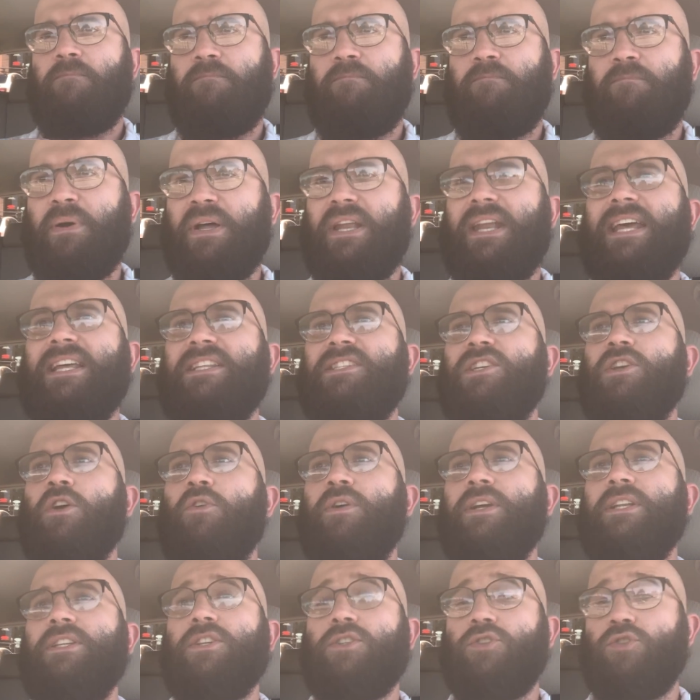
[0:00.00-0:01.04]
But it's
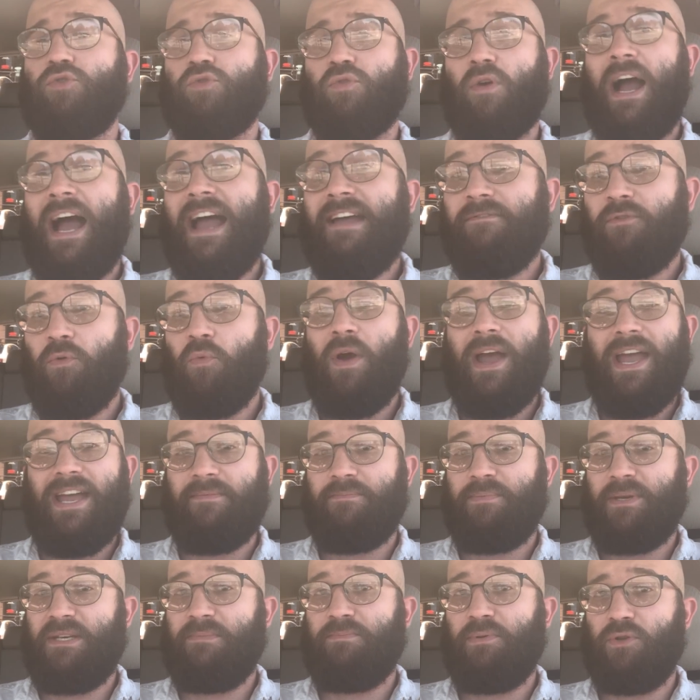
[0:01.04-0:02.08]
going to drive away
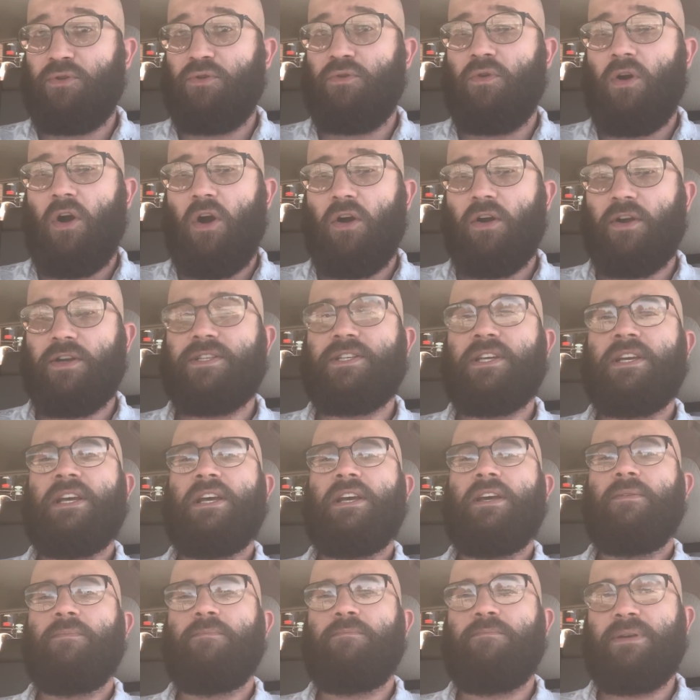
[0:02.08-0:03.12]
people who aren't.
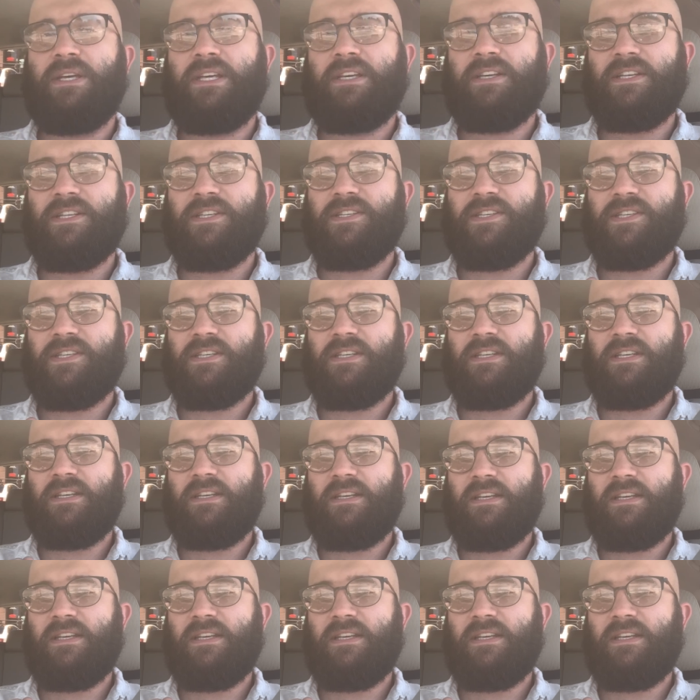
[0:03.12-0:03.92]
Because,